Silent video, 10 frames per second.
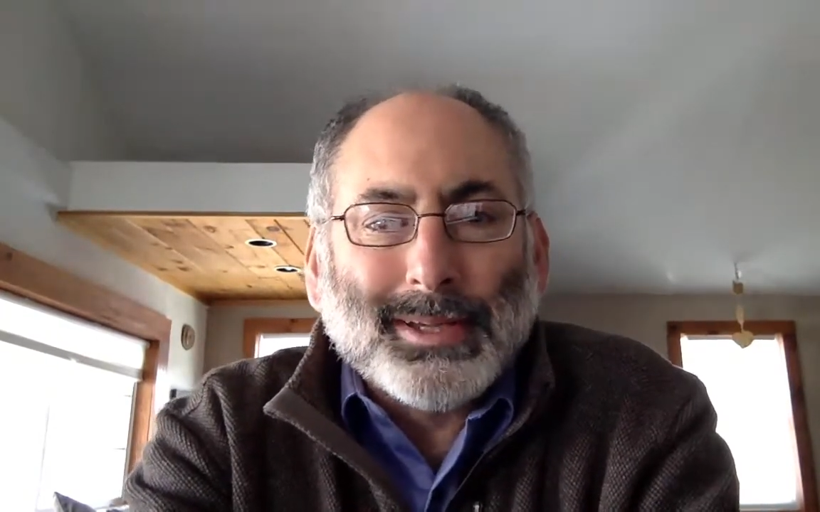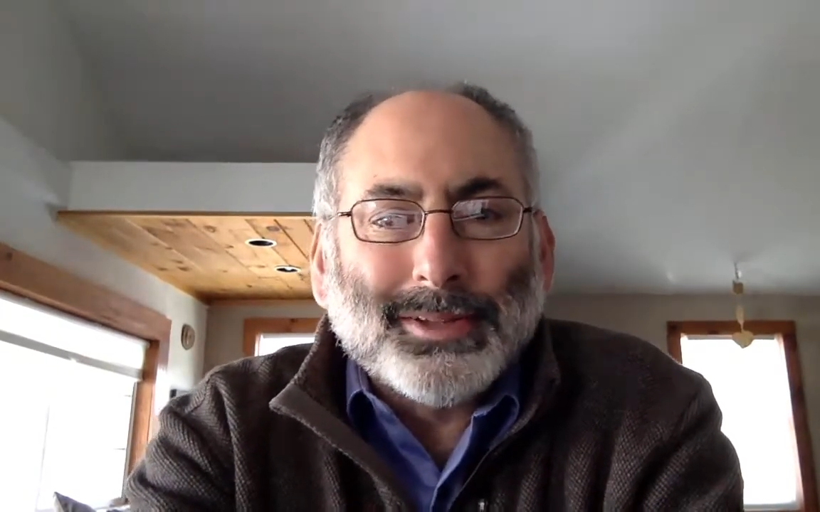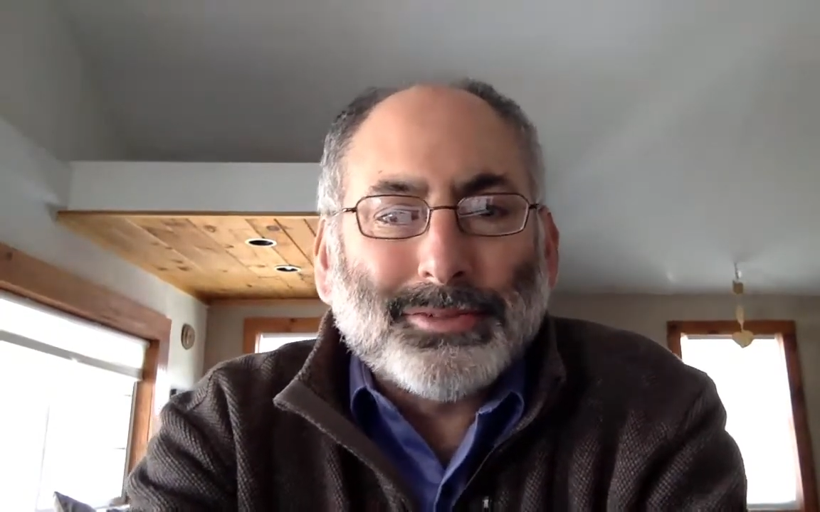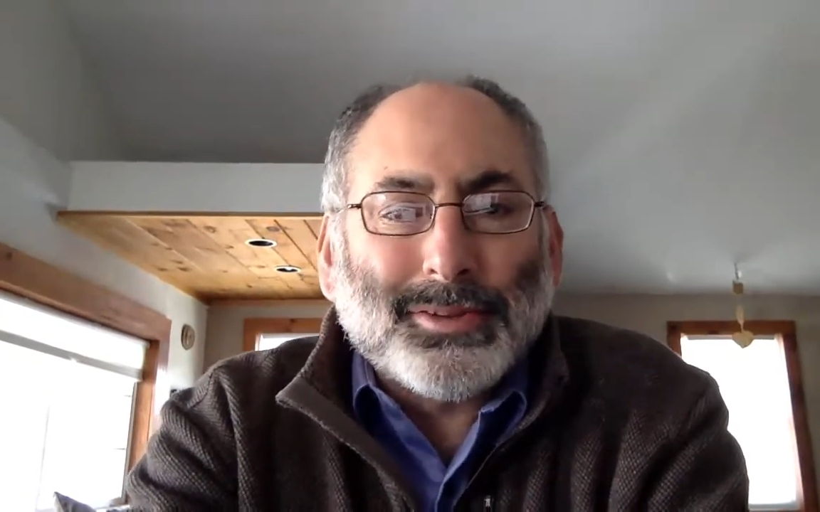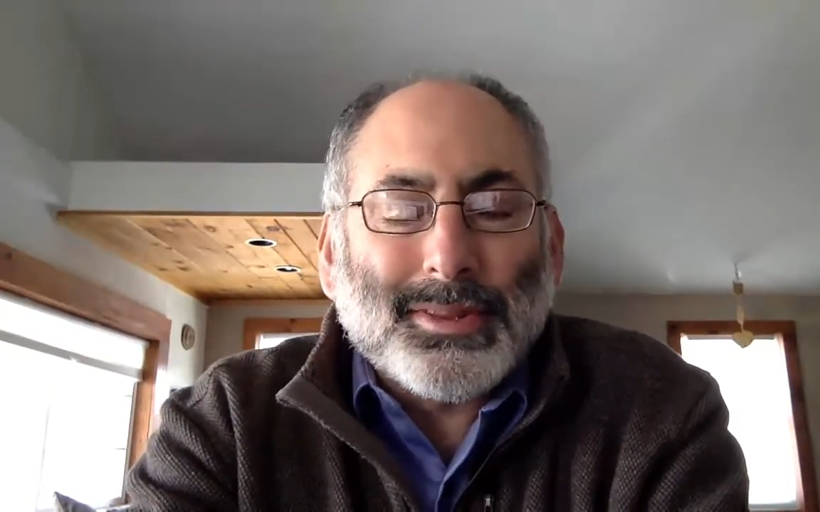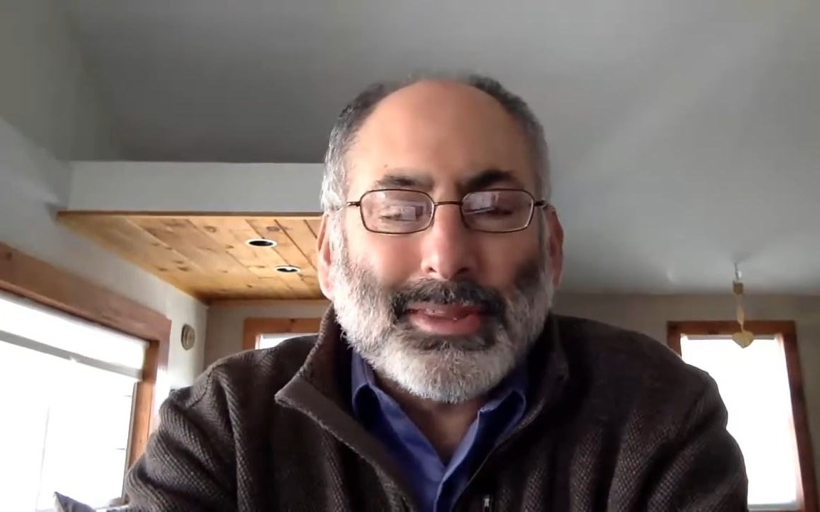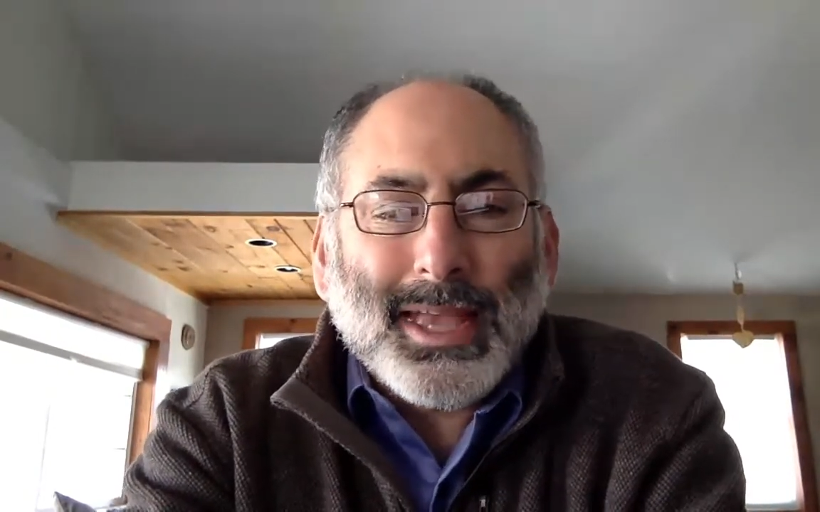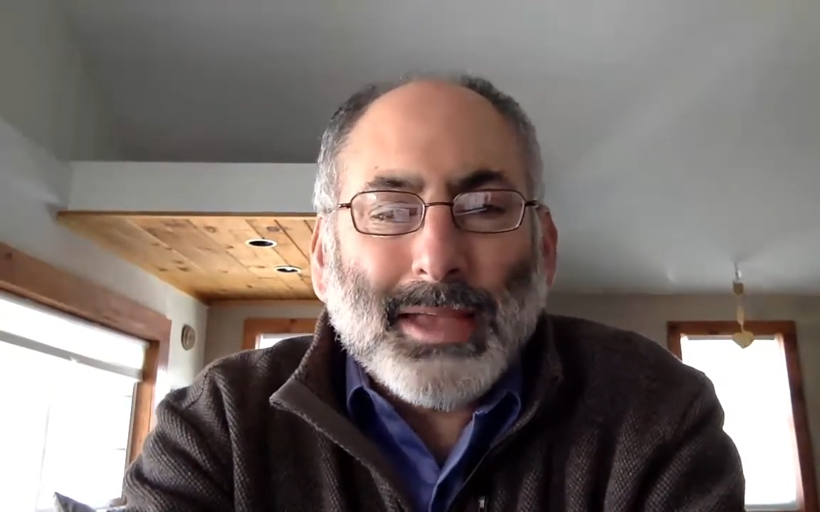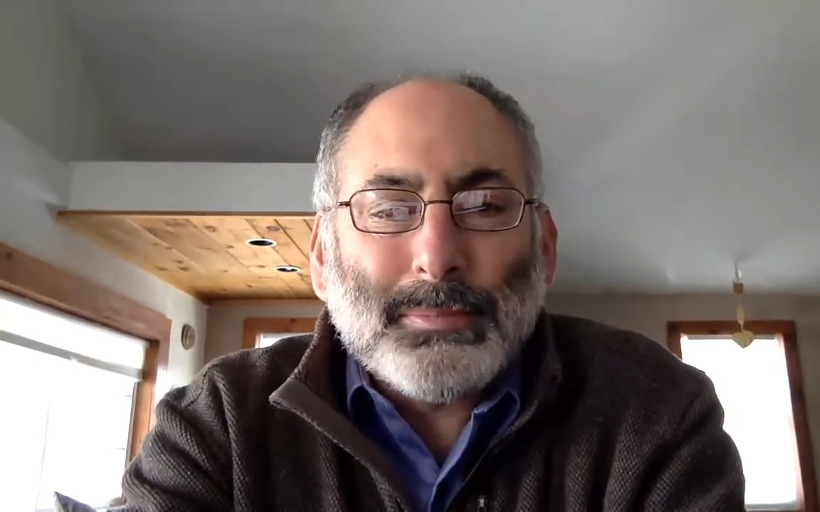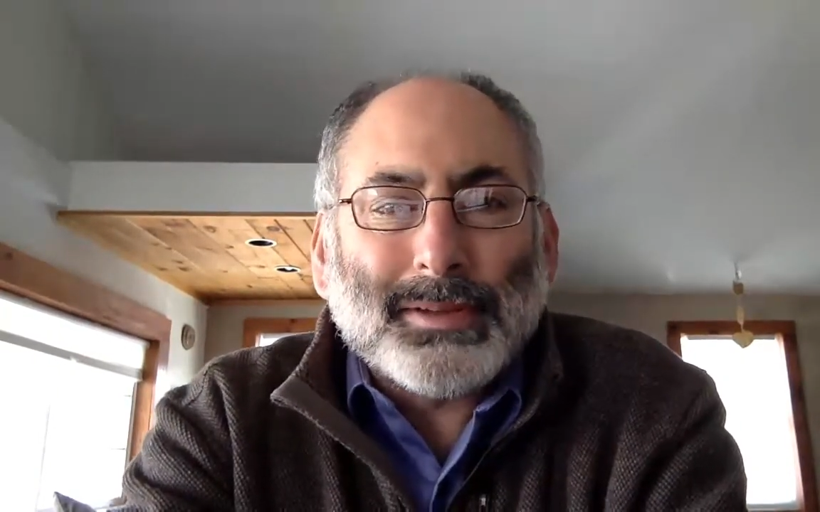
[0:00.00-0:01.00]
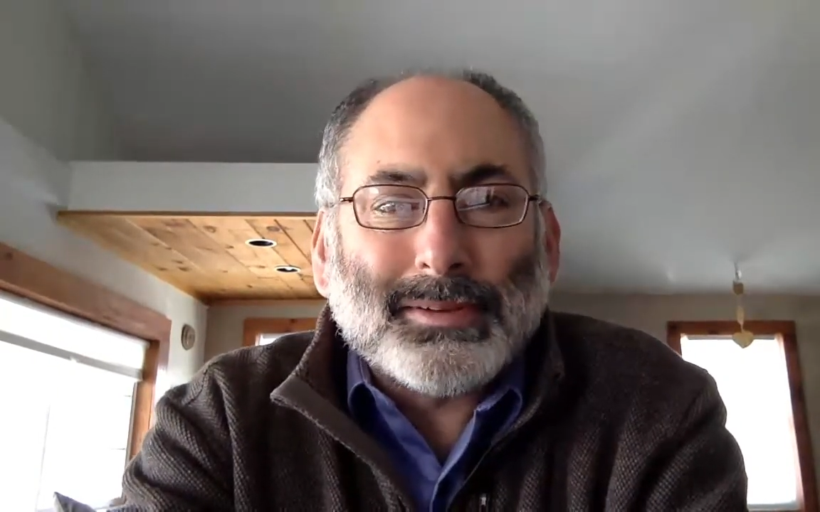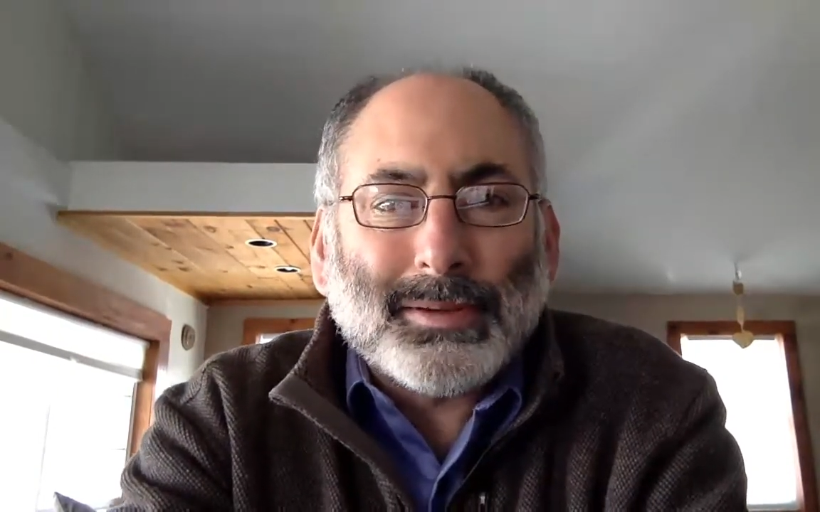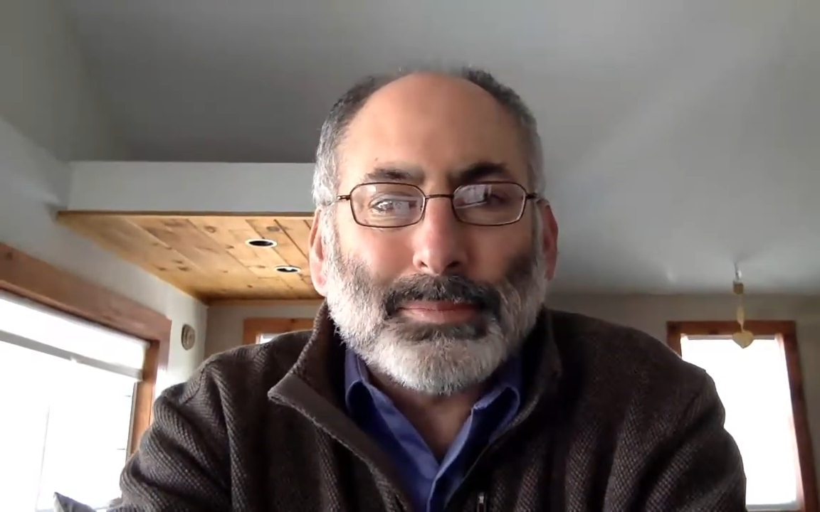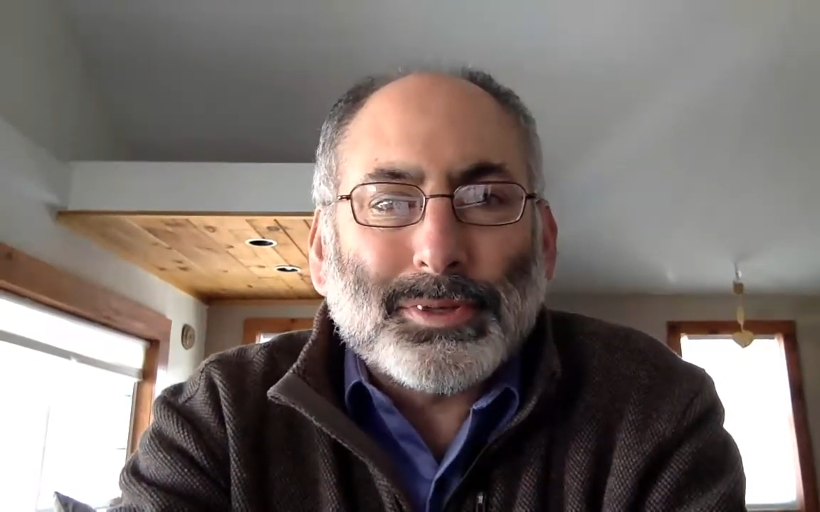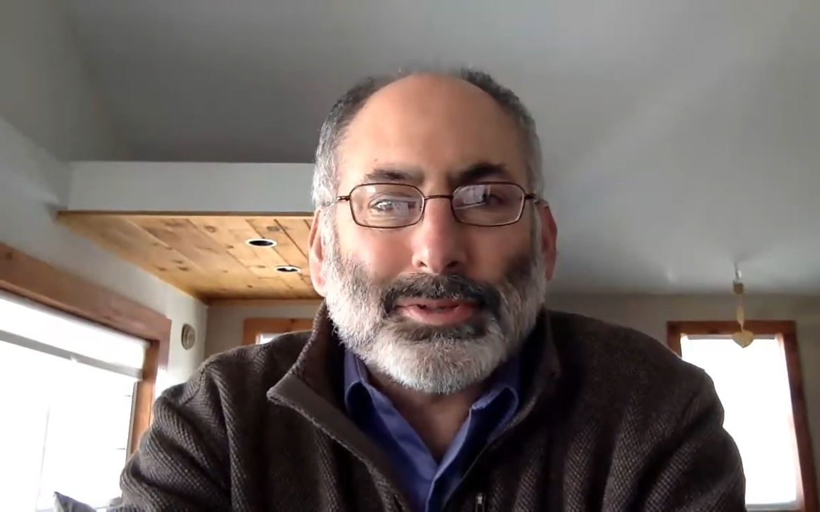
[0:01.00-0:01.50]
so that the ambient
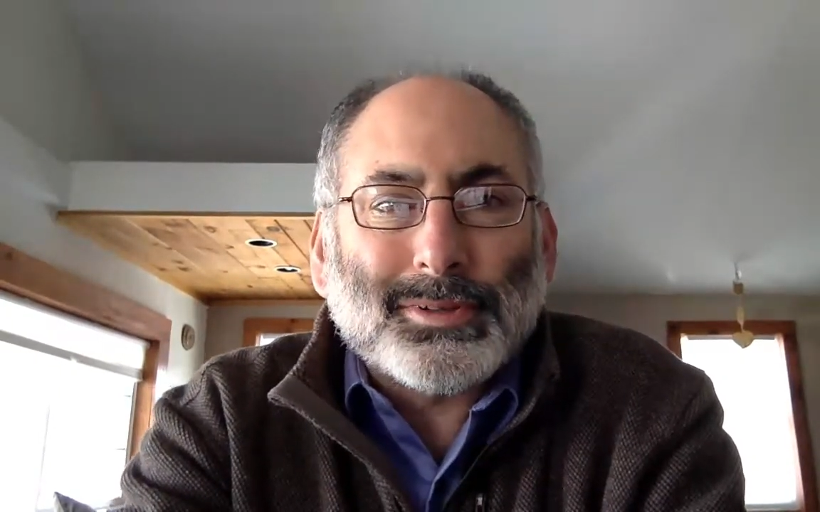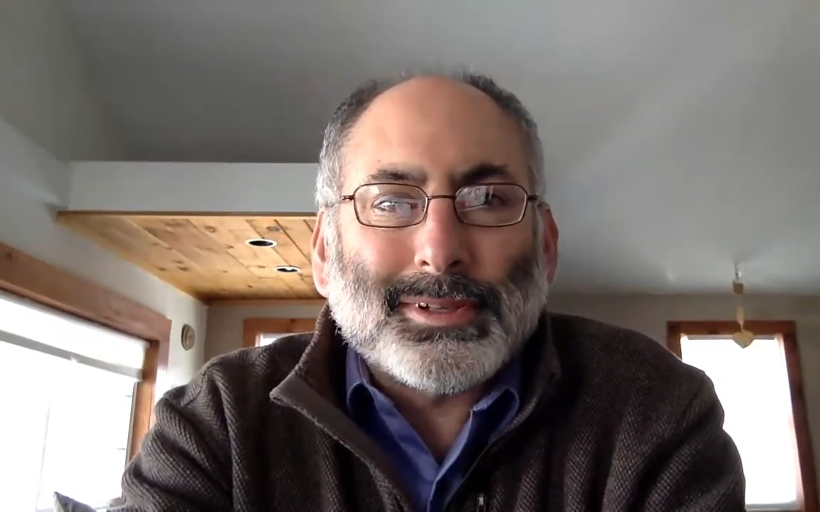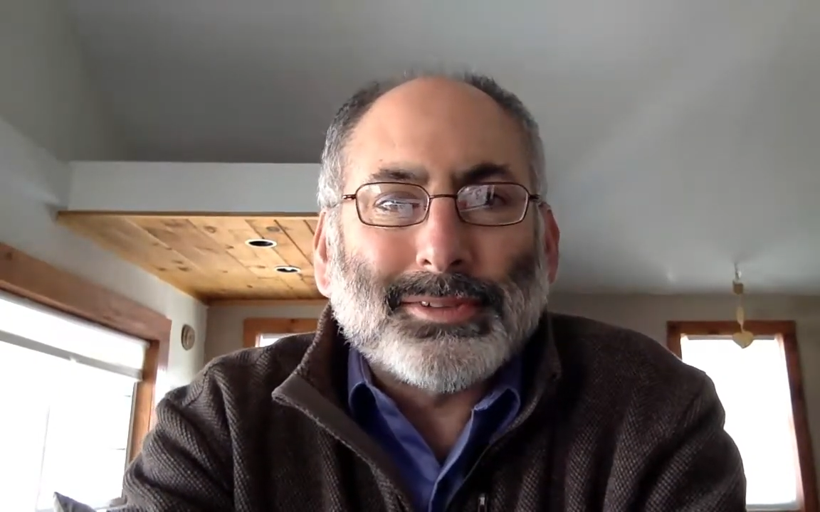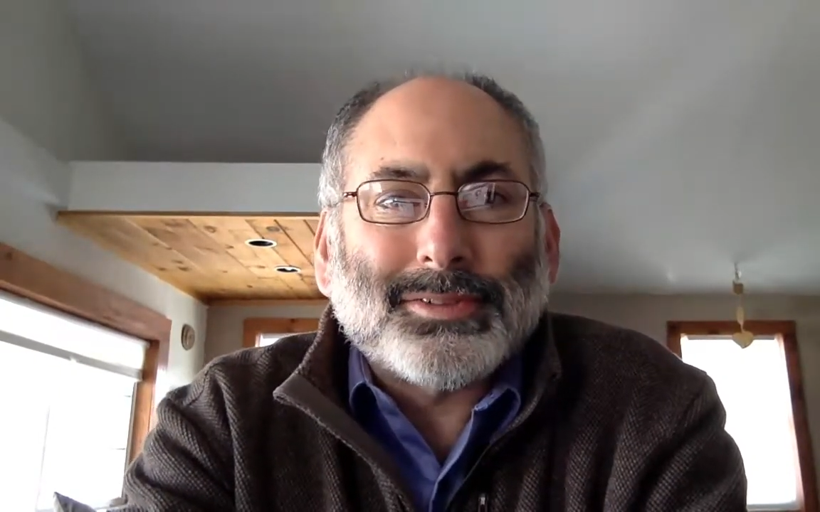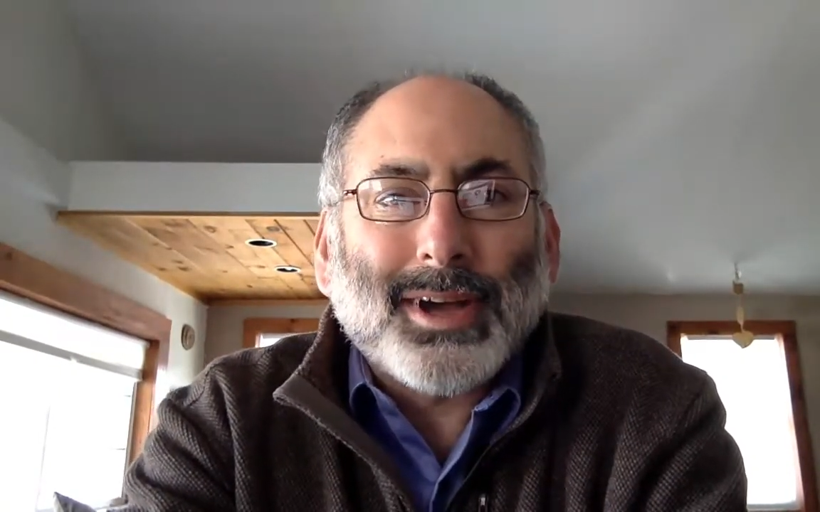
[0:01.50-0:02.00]
temperature is